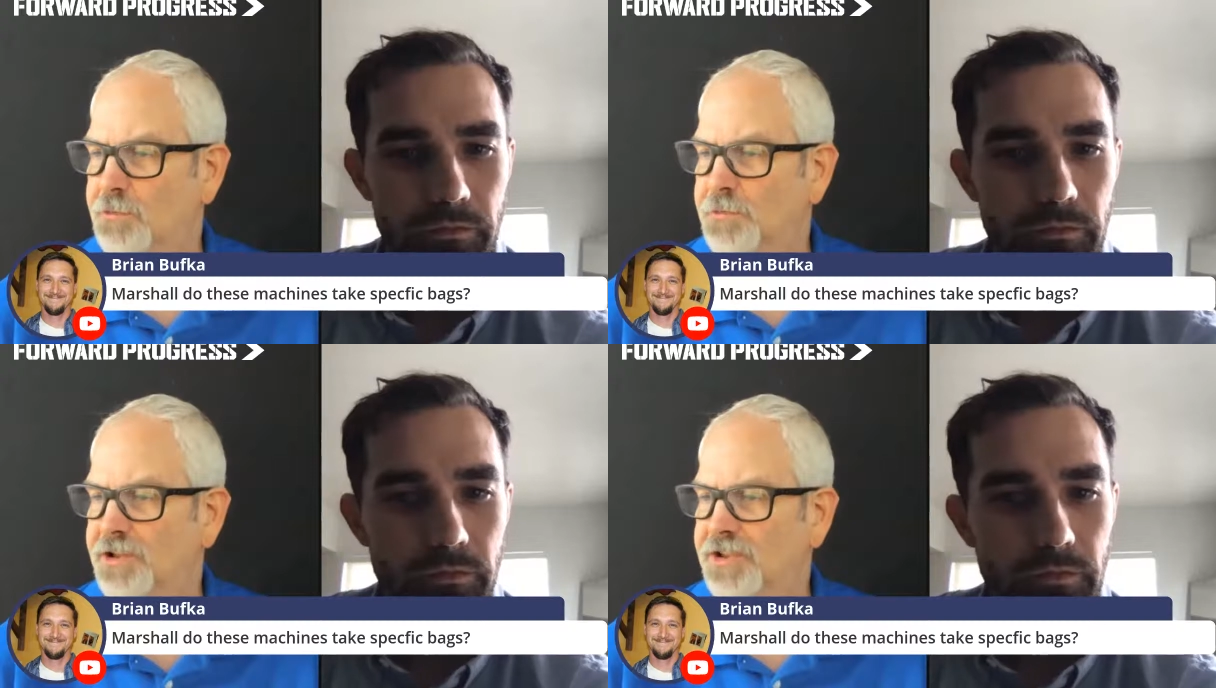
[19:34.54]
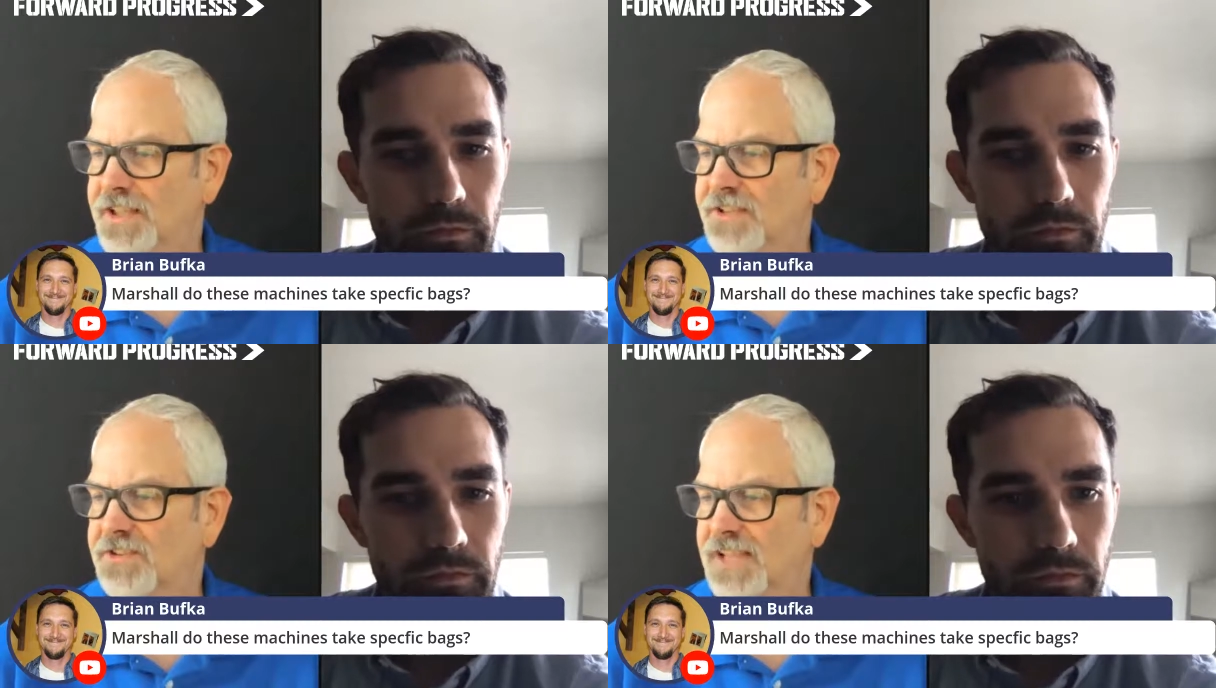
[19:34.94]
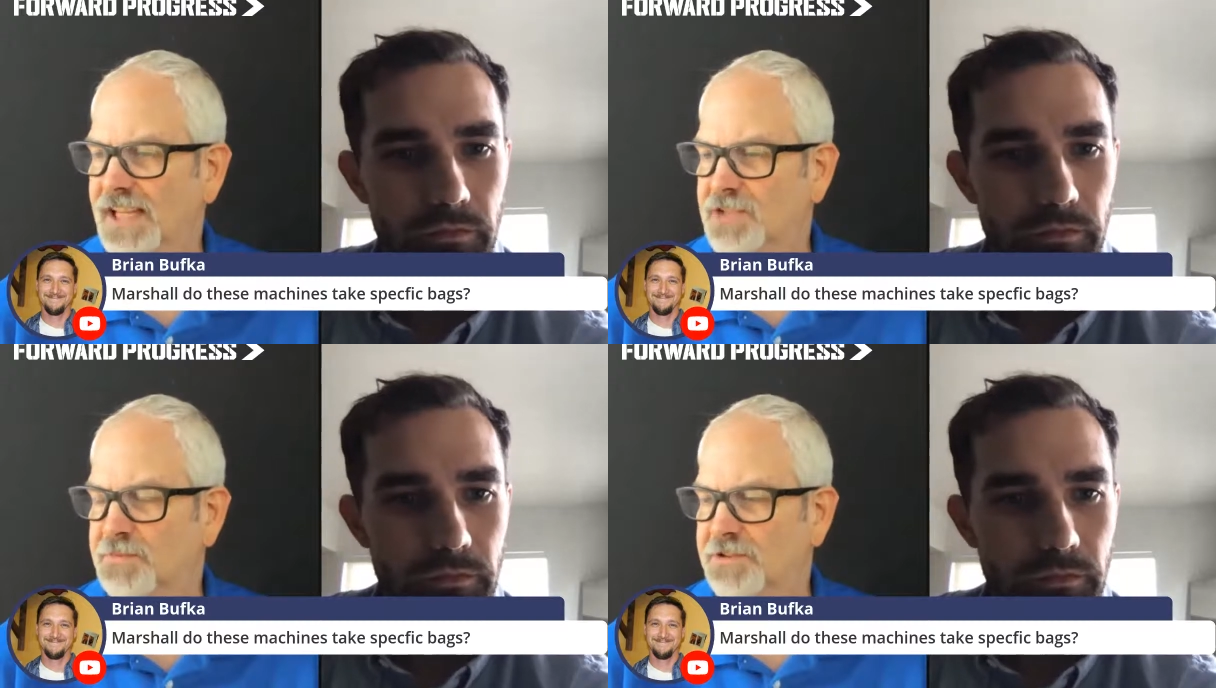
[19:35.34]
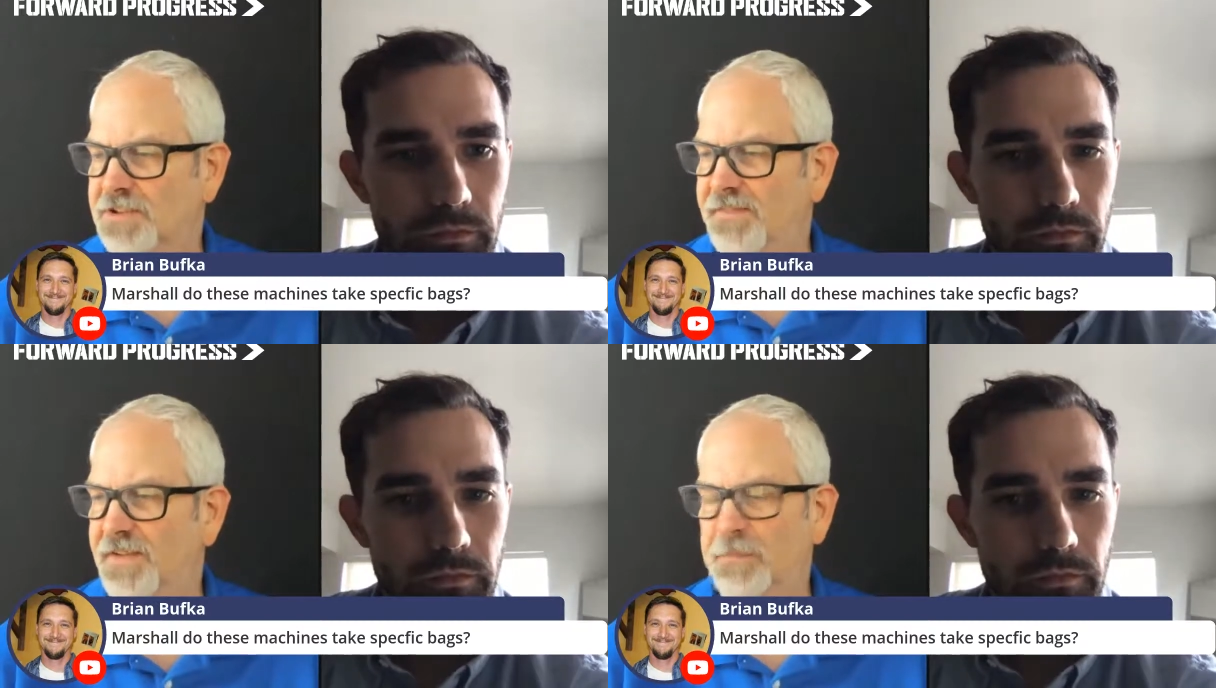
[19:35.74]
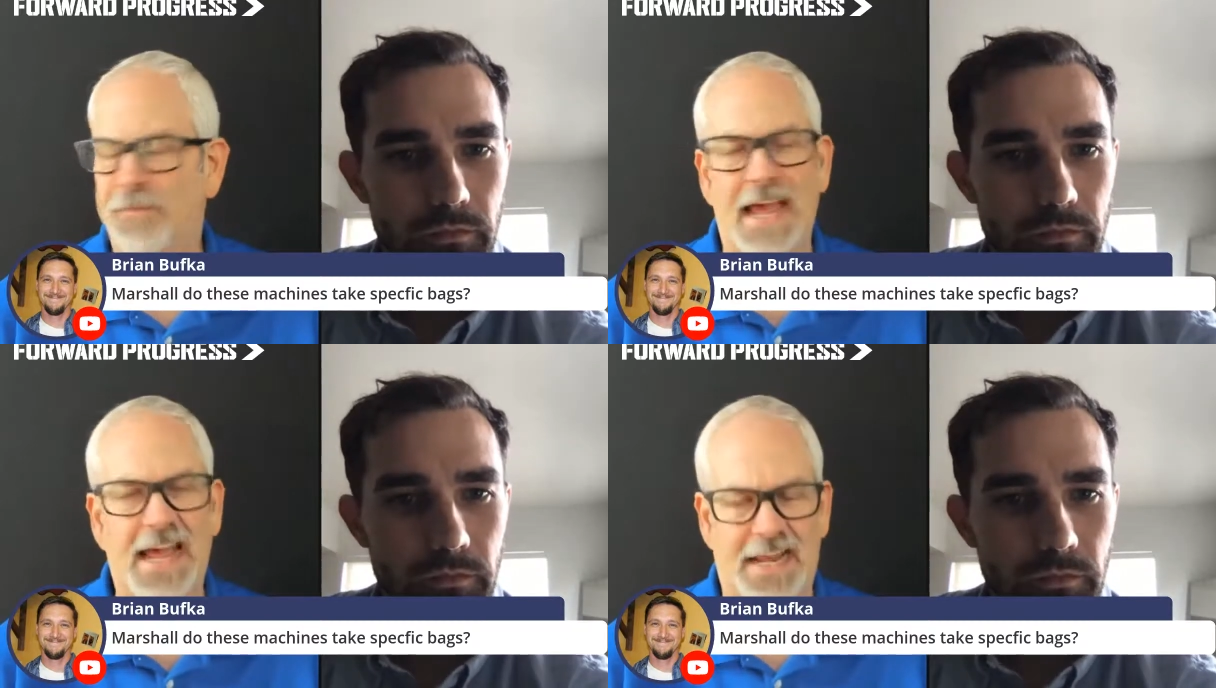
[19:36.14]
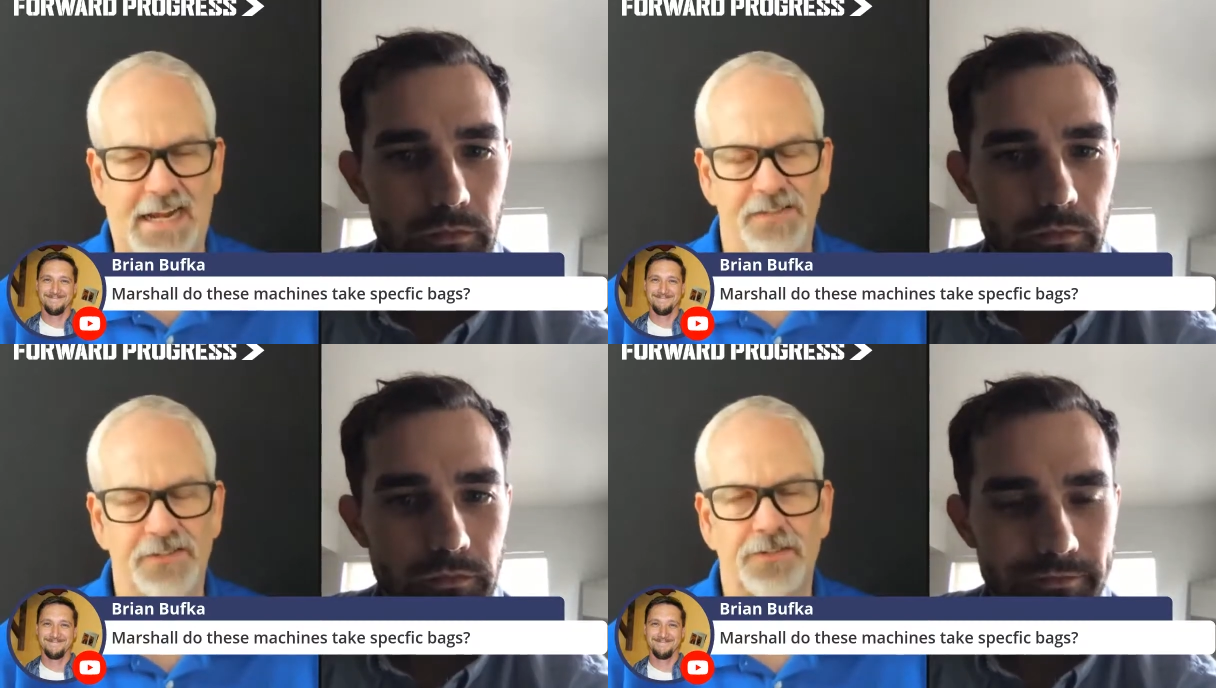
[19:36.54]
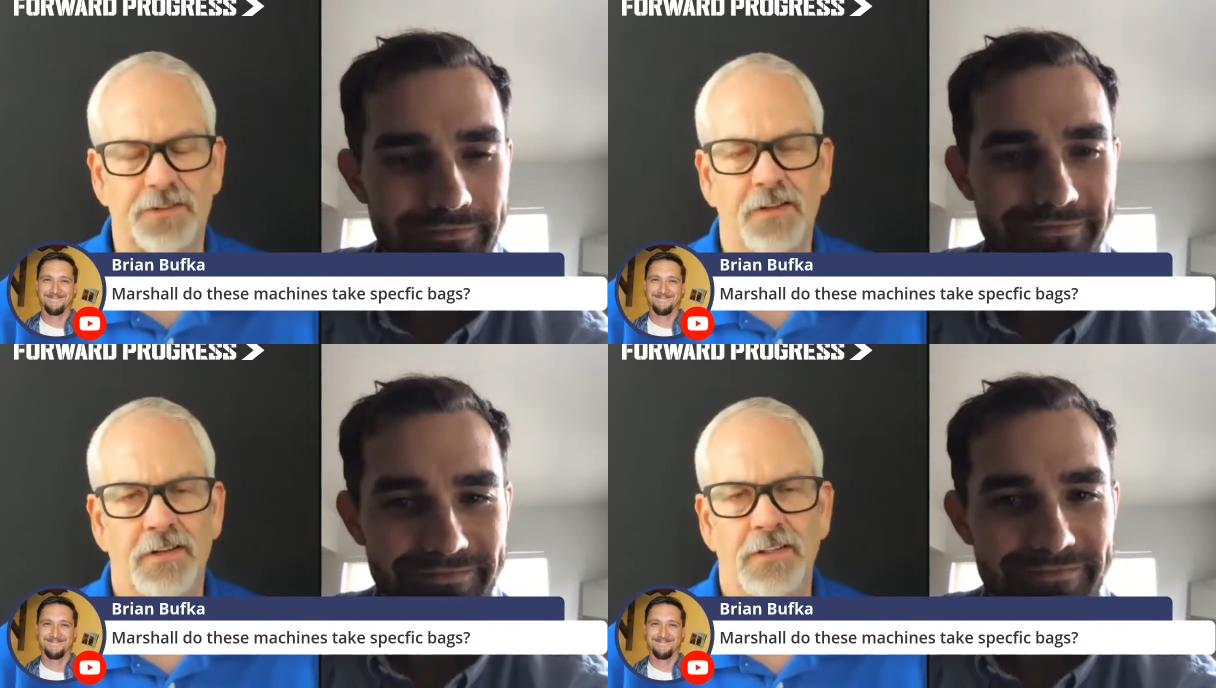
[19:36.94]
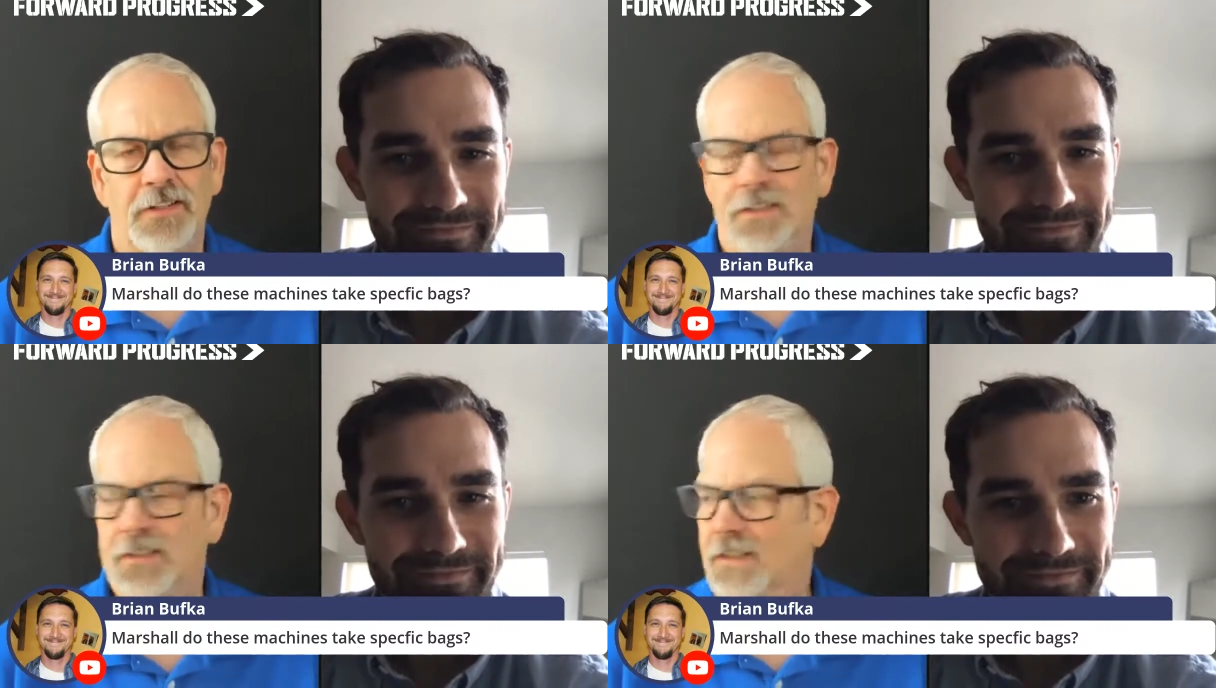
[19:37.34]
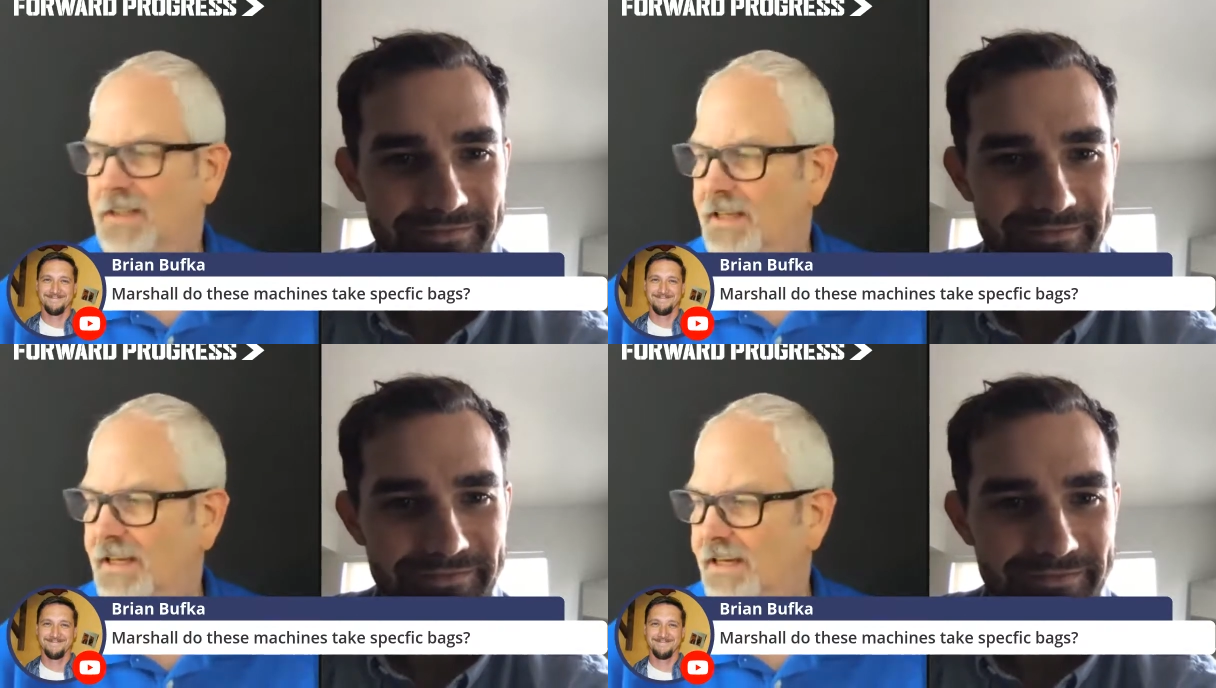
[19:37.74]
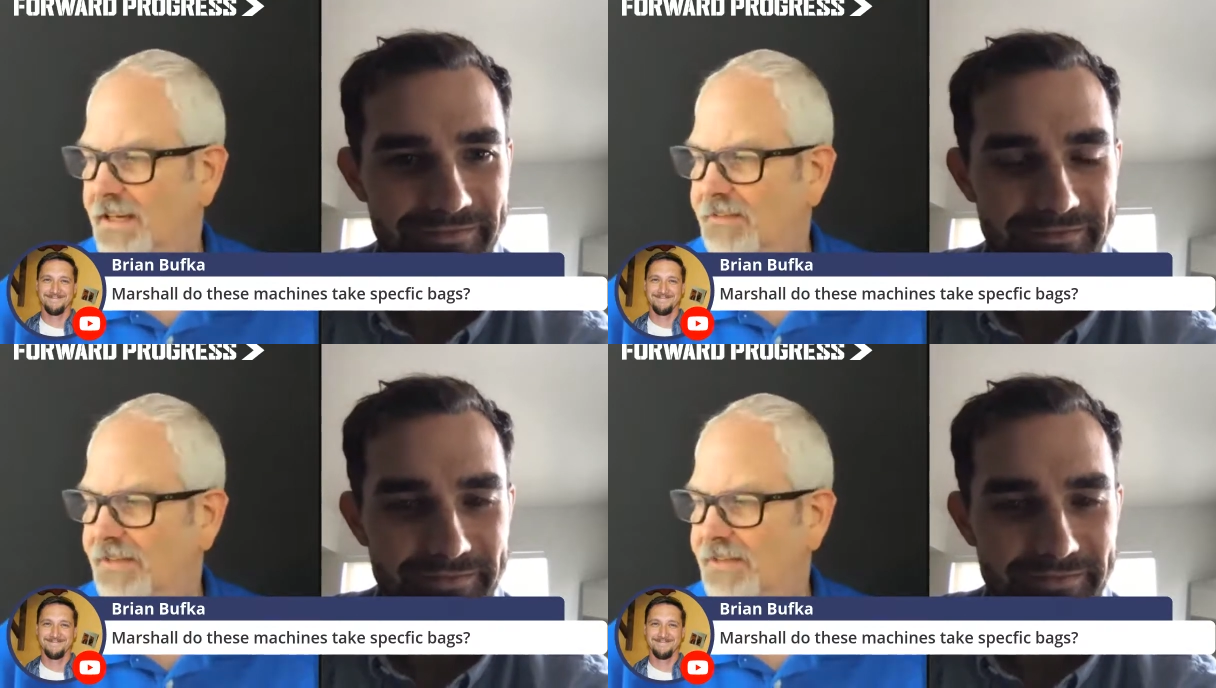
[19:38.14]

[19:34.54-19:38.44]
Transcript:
Speaker 1: machines take specific bags? And they